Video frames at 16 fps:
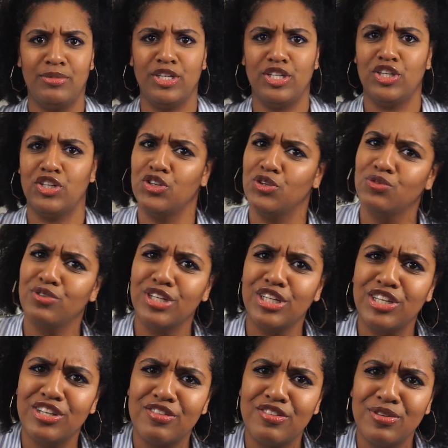did you
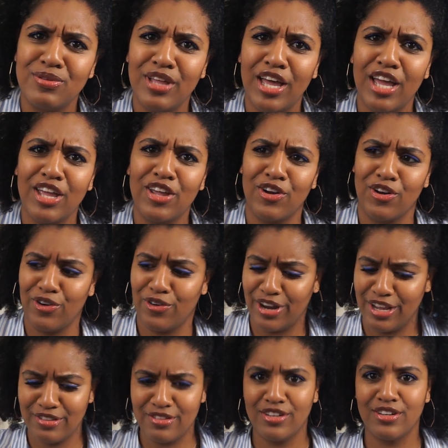really just do that? You're
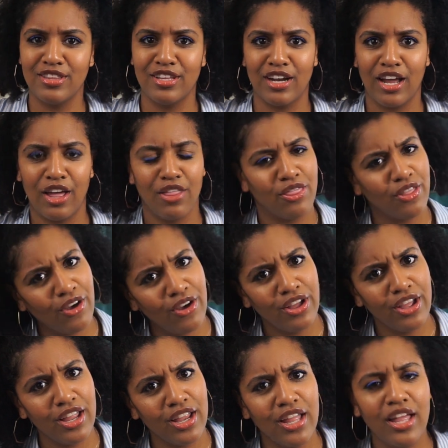crazier than I
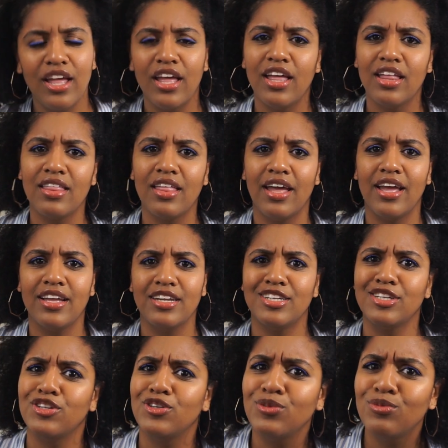thought. Like,
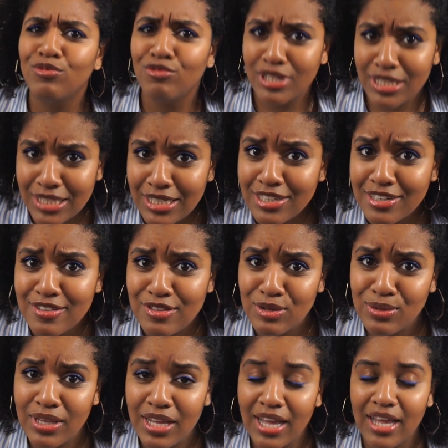did you really just
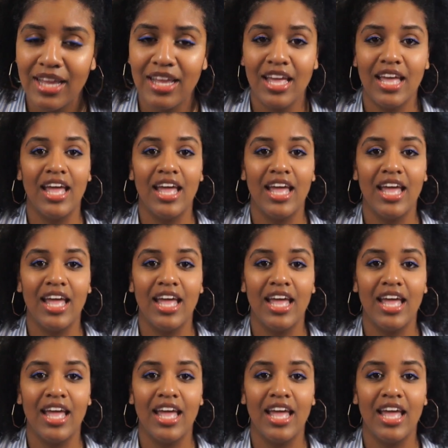do that?